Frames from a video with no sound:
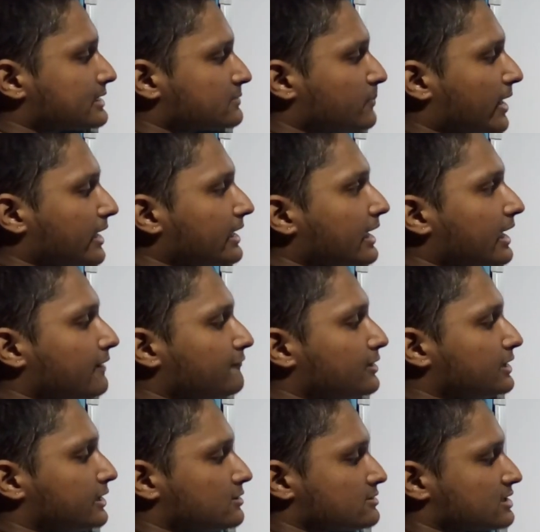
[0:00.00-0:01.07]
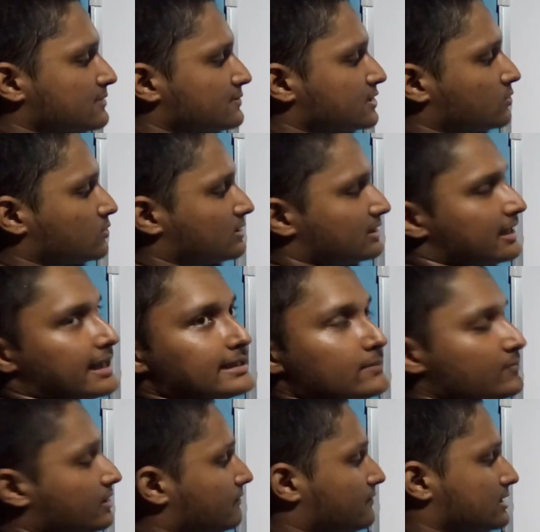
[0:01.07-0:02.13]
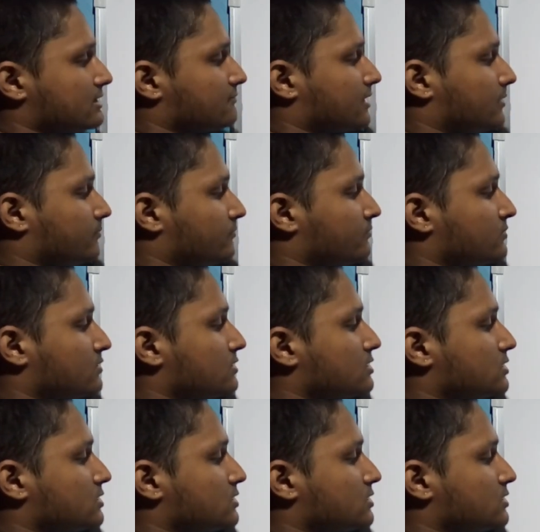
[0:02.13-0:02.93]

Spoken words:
x by a we need to substitute like the previous one.